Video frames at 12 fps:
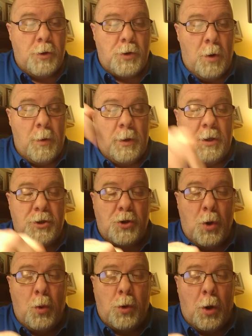So in this
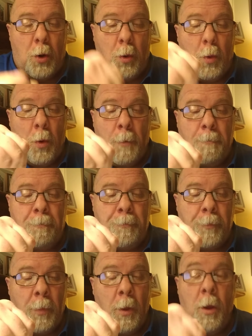tuto,
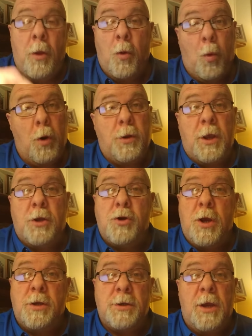what they
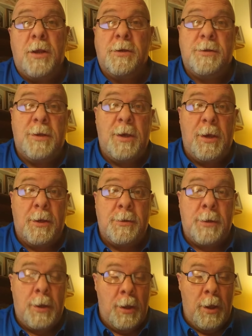translate is
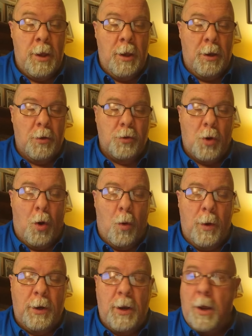this. It's all
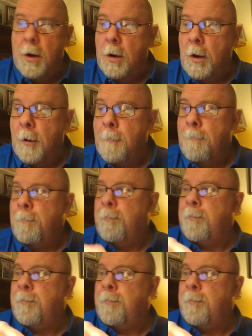the way down there